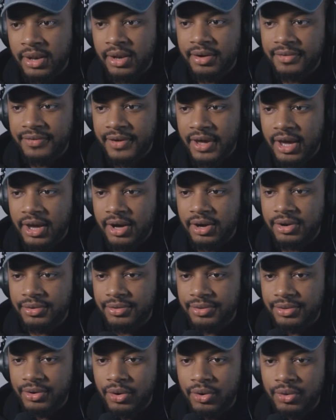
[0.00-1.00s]
love
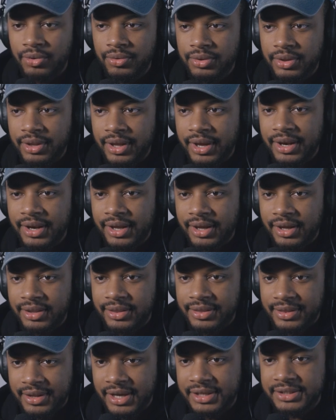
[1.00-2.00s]
how the old lady
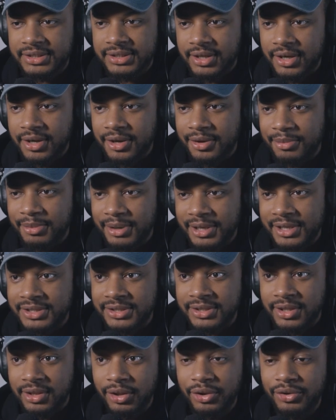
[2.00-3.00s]
next to him
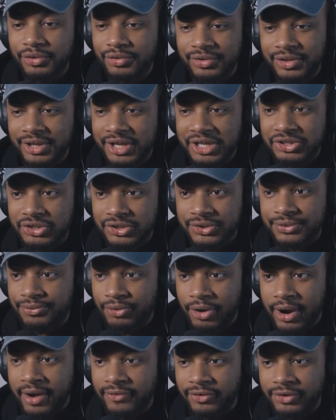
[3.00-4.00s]
is literally just
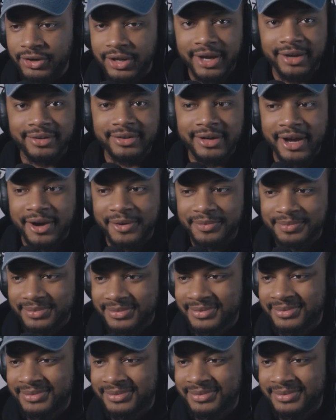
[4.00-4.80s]
forever dead now.